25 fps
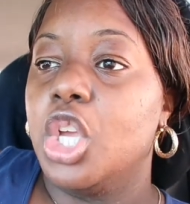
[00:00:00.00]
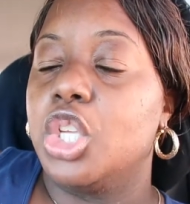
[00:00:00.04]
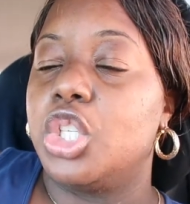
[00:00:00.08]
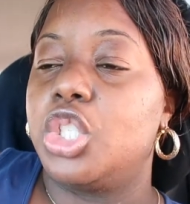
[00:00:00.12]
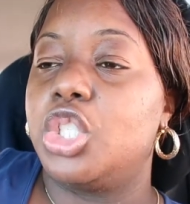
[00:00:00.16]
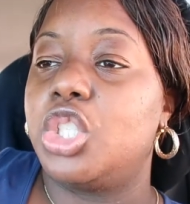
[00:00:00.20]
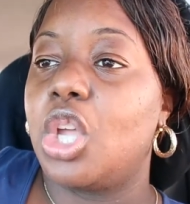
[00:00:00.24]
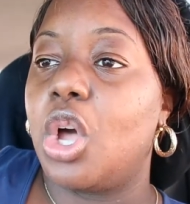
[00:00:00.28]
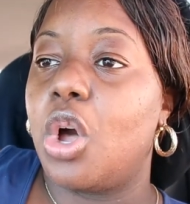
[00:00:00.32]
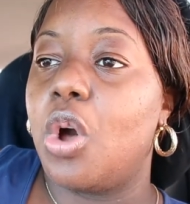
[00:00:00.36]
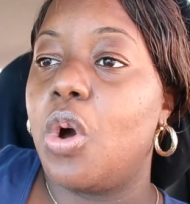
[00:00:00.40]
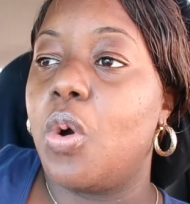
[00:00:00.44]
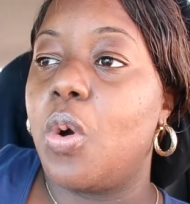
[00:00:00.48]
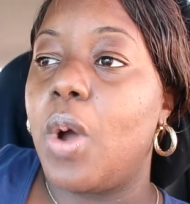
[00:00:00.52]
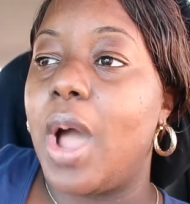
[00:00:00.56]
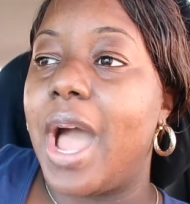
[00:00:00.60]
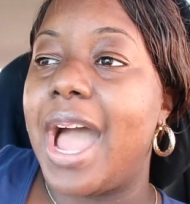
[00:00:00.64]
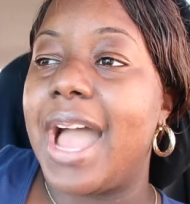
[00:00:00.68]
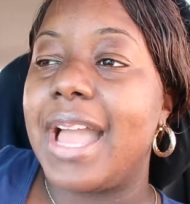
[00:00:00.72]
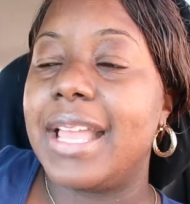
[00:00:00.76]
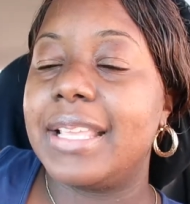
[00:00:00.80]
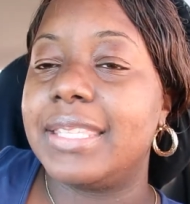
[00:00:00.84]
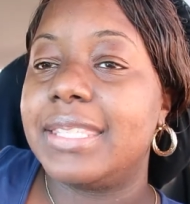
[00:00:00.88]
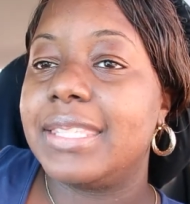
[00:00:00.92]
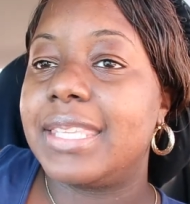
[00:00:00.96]
So
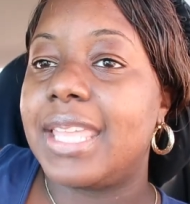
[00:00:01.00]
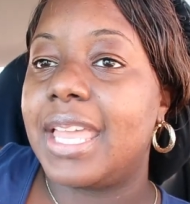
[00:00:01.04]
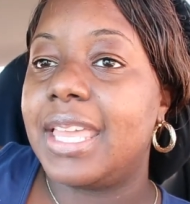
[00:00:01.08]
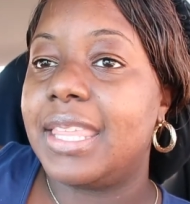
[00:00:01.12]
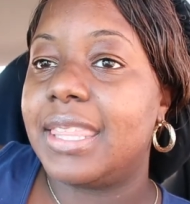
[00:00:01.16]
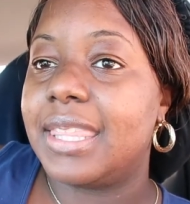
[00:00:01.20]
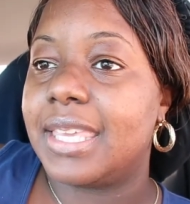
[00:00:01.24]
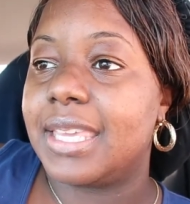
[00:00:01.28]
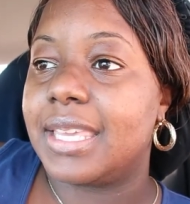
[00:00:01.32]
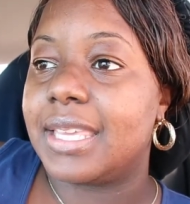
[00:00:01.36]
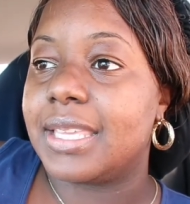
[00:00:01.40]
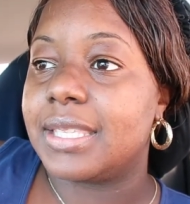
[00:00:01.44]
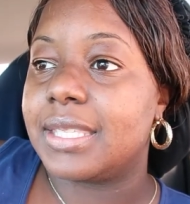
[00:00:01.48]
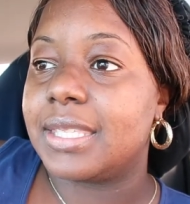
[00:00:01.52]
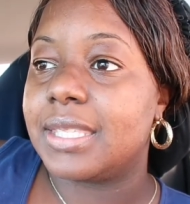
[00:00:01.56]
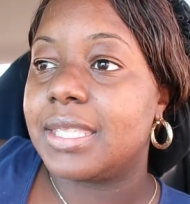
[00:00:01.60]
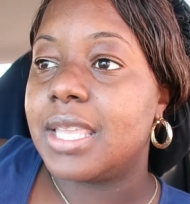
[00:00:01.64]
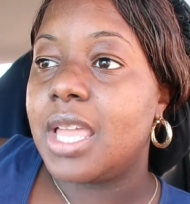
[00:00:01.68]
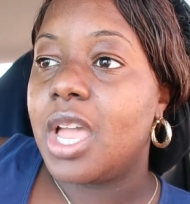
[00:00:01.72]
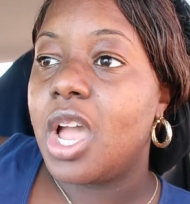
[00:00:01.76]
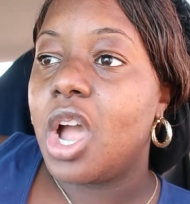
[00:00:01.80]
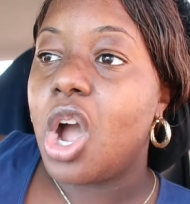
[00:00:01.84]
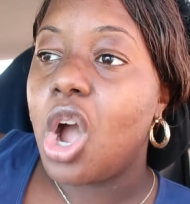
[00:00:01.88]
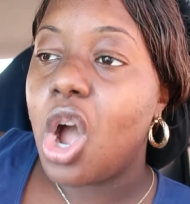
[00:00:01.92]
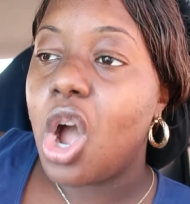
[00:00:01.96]
I say this,
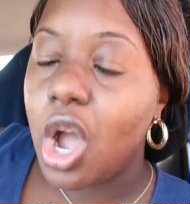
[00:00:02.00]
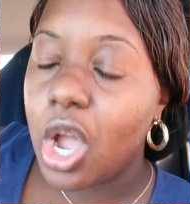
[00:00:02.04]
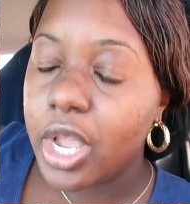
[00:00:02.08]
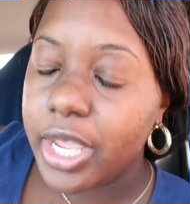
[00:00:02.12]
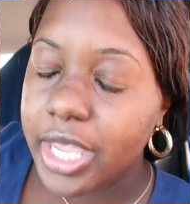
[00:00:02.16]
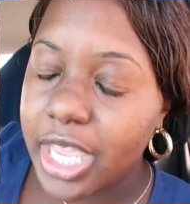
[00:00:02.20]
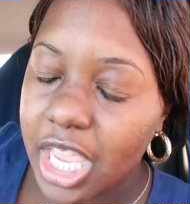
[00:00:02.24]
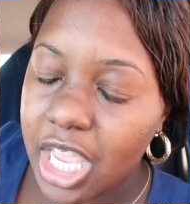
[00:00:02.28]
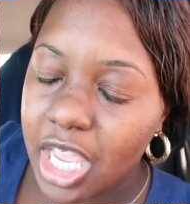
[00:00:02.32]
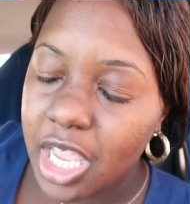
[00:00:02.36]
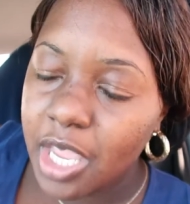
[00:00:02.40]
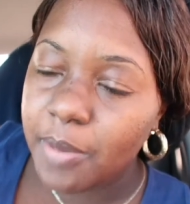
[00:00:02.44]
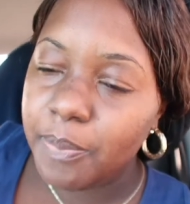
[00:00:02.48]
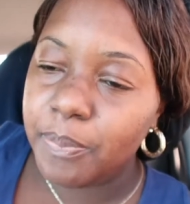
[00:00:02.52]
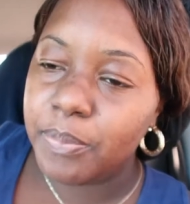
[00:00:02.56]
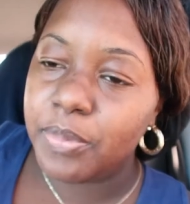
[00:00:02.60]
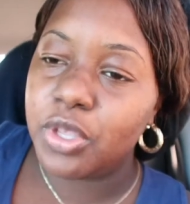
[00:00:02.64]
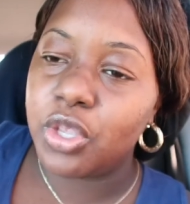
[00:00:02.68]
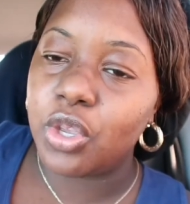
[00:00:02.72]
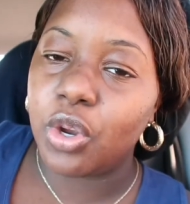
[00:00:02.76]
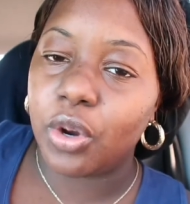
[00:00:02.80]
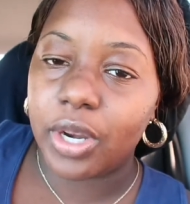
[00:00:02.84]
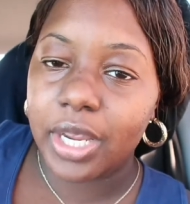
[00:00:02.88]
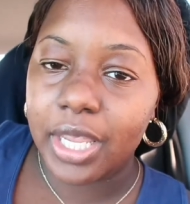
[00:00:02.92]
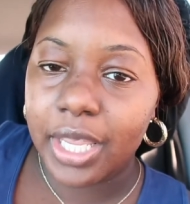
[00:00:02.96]
keep
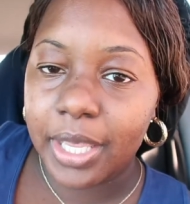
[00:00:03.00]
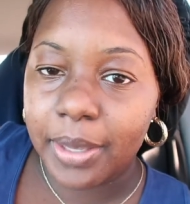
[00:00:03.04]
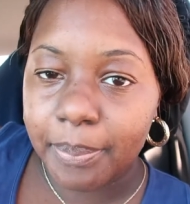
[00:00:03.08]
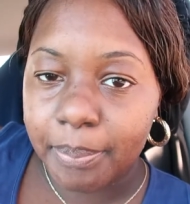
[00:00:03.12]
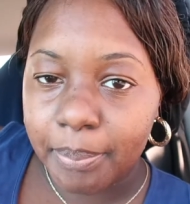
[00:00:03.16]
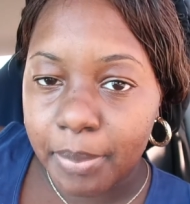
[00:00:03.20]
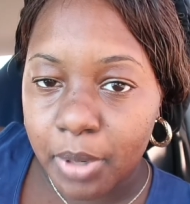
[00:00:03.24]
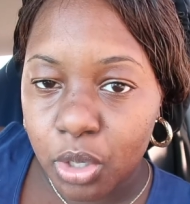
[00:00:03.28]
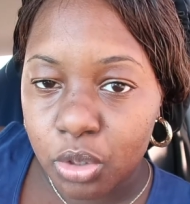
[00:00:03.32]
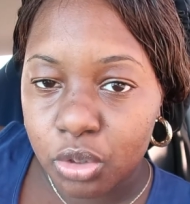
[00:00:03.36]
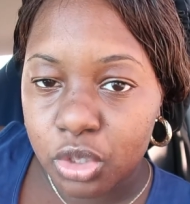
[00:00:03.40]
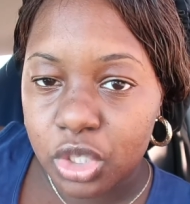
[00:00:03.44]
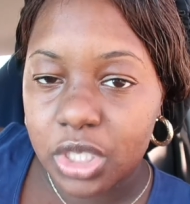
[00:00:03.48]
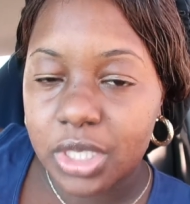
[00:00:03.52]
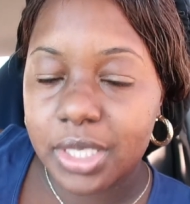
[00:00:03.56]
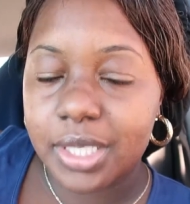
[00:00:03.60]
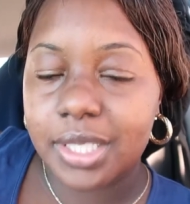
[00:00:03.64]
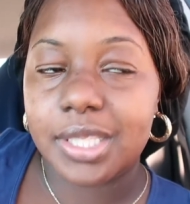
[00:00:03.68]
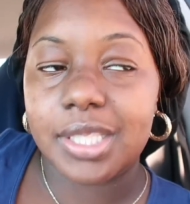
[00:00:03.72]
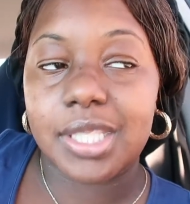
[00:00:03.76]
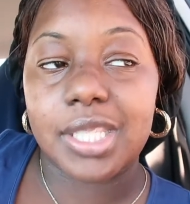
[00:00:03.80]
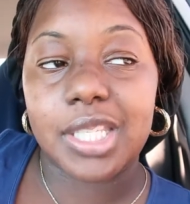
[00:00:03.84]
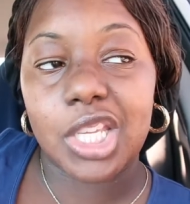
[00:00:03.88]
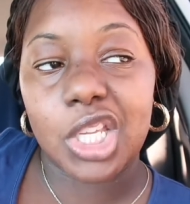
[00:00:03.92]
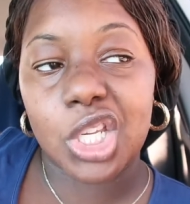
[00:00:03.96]
your
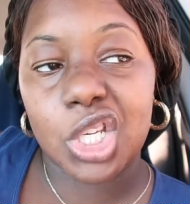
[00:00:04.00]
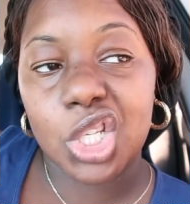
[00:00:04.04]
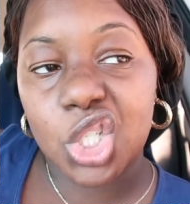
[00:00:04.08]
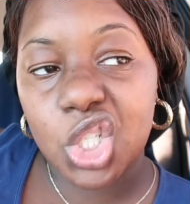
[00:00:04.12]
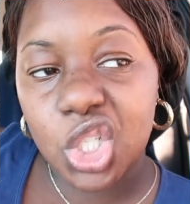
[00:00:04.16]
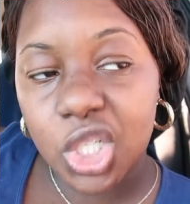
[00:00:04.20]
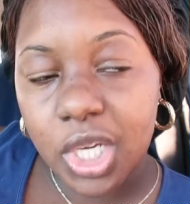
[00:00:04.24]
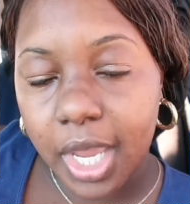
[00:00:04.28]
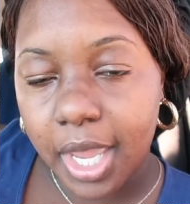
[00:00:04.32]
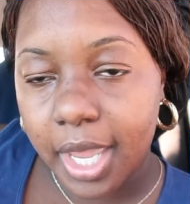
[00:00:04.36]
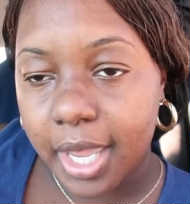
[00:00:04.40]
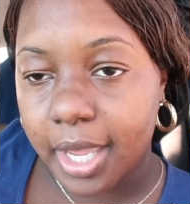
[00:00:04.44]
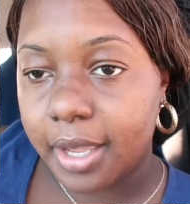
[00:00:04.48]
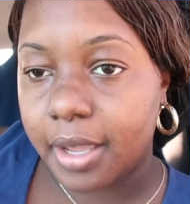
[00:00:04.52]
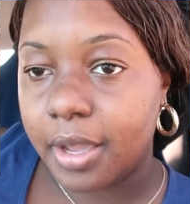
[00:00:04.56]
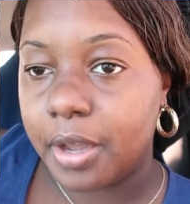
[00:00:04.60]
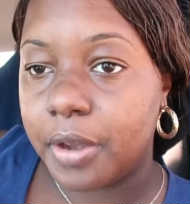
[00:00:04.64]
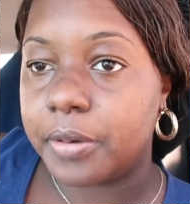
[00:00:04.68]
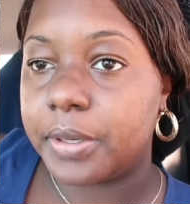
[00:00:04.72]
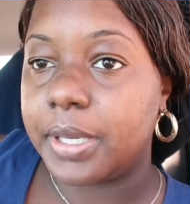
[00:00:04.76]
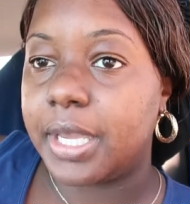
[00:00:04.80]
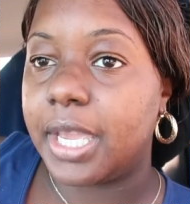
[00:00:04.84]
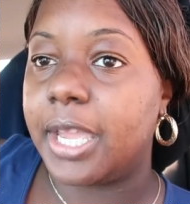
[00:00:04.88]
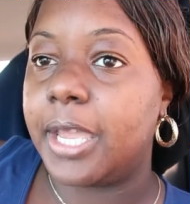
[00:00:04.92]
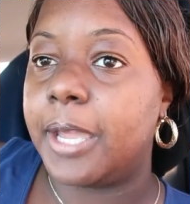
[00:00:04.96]
emotions in check,
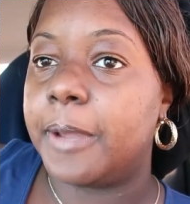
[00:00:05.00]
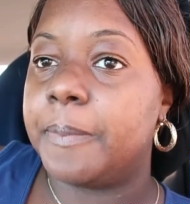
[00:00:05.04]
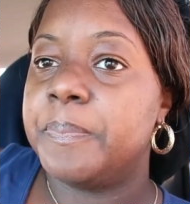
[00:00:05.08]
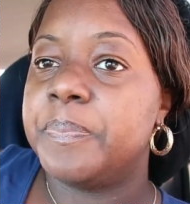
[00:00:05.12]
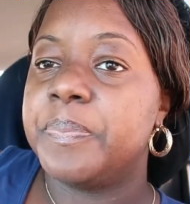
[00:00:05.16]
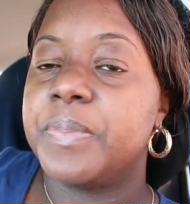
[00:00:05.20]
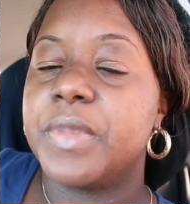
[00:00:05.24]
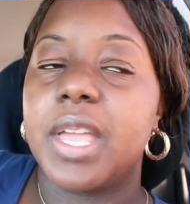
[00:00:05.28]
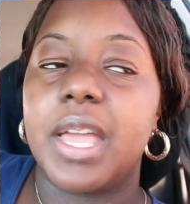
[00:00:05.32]
okay?